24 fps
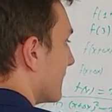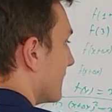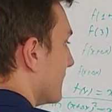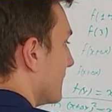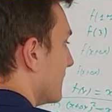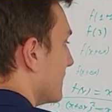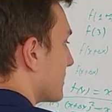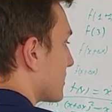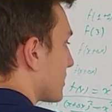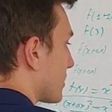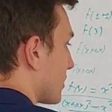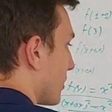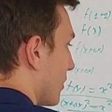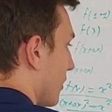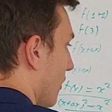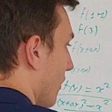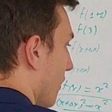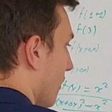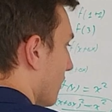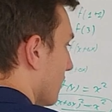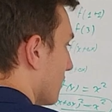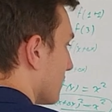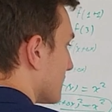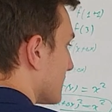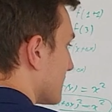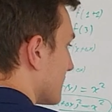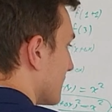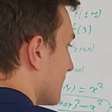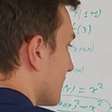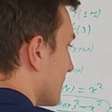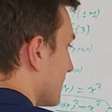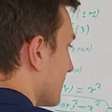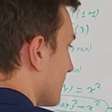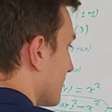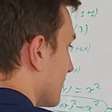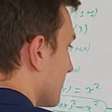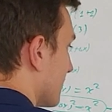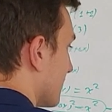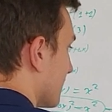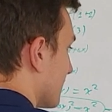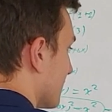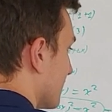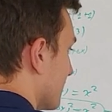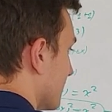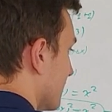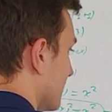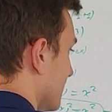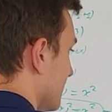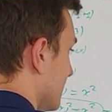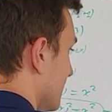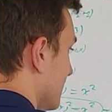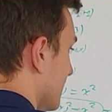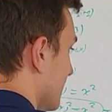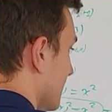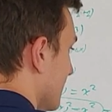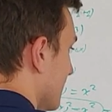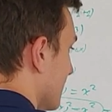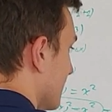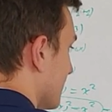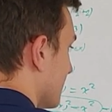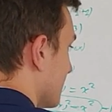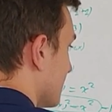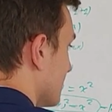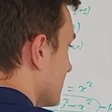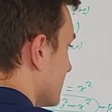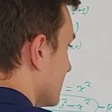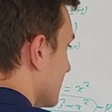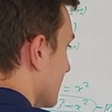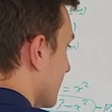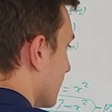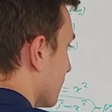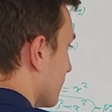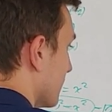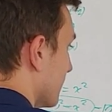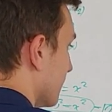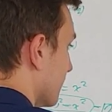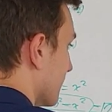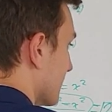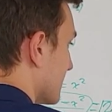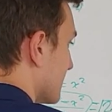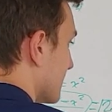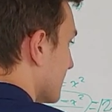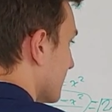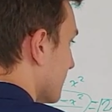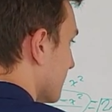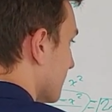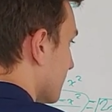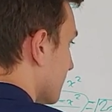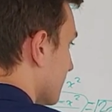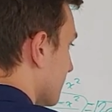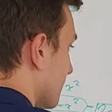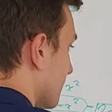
is called the derivative.